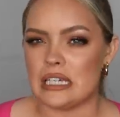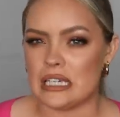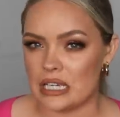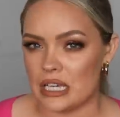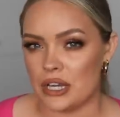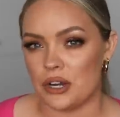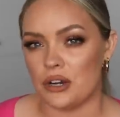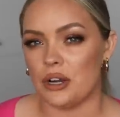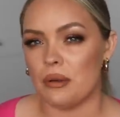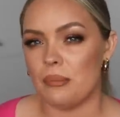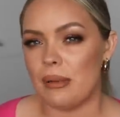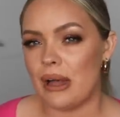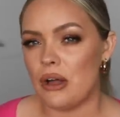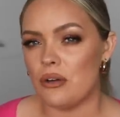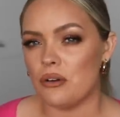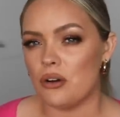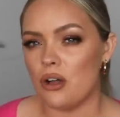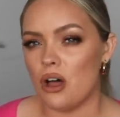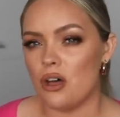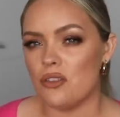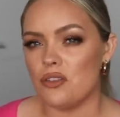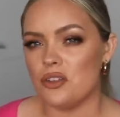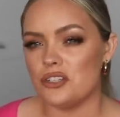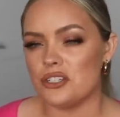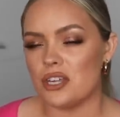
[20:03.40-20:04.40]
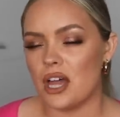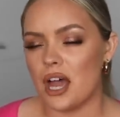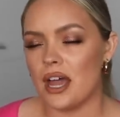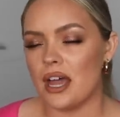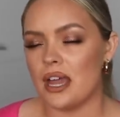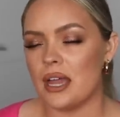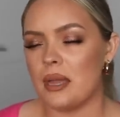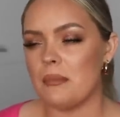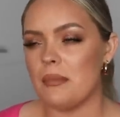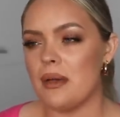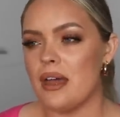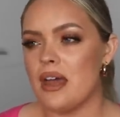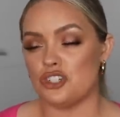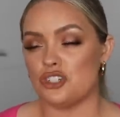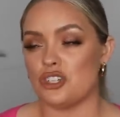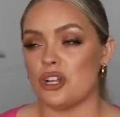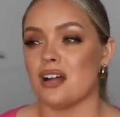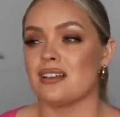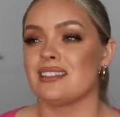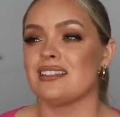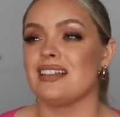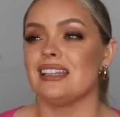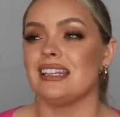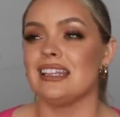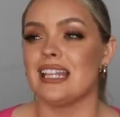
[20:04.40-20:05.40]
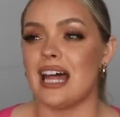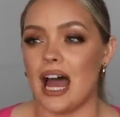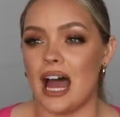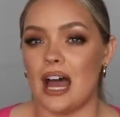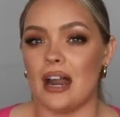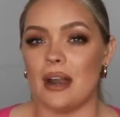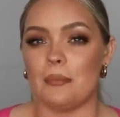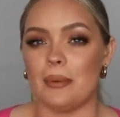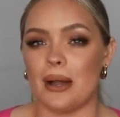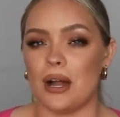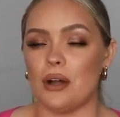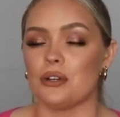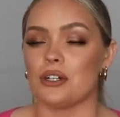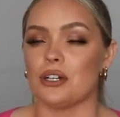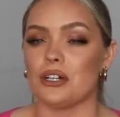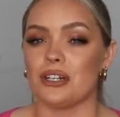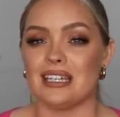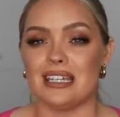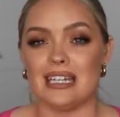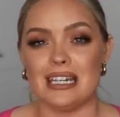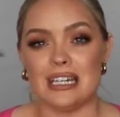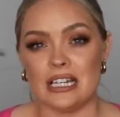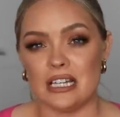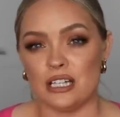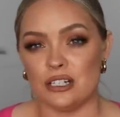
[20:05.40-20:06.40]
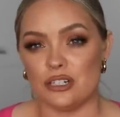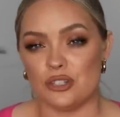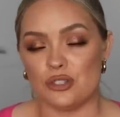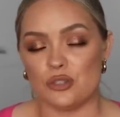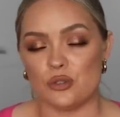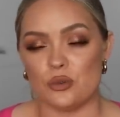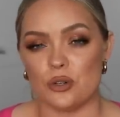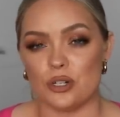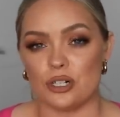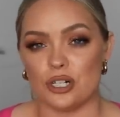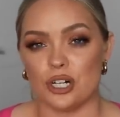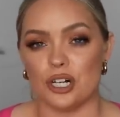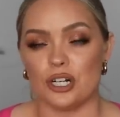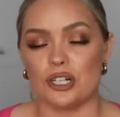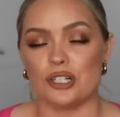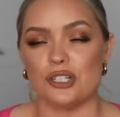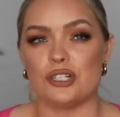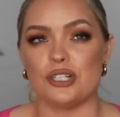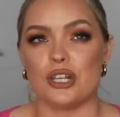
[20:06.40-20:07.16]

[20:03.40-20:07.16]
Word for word: hear about all the time. She talks a lot about her eating disorder.